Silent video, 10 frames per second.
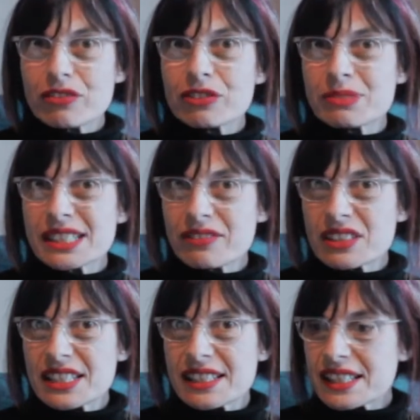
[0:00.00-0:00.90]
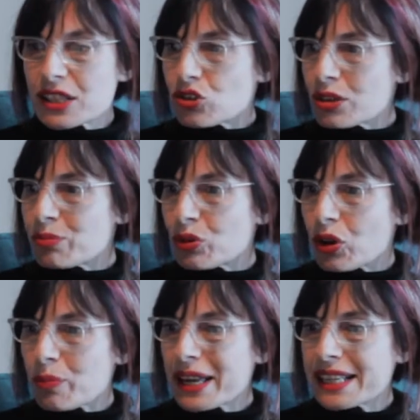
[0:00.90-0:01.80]
from 17th century
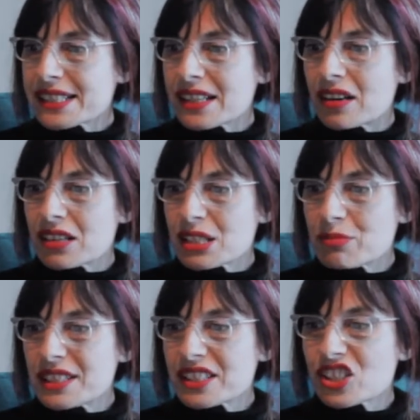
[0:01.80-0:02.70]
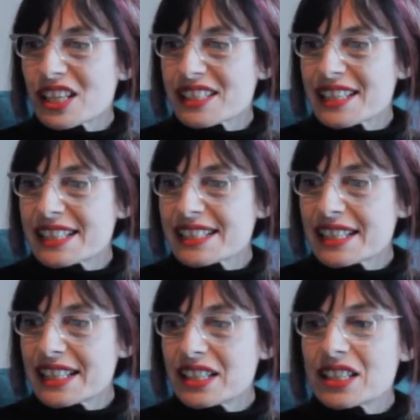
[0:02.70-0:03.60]
Baroque painter Artemisia
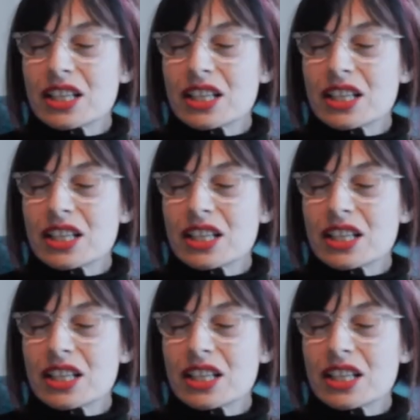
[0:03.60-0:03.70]
Gentileschi